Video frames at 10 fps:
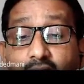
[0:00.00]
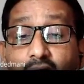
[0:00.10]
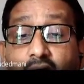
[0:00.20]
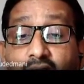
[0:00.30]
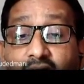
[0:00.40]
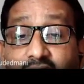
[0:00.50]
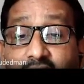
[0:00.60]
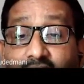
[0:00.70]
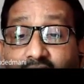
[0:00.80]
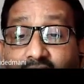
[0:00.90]
all the
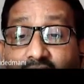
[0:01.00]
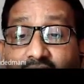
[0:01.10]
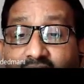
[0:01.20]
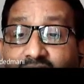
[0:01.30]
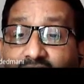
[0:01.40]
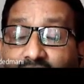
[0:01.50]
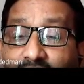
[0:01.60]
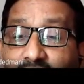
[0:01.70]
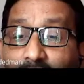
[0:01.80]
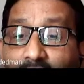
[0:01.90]
10 for a certain
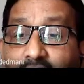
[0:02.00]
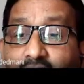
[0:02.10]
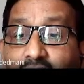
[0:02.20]
demand?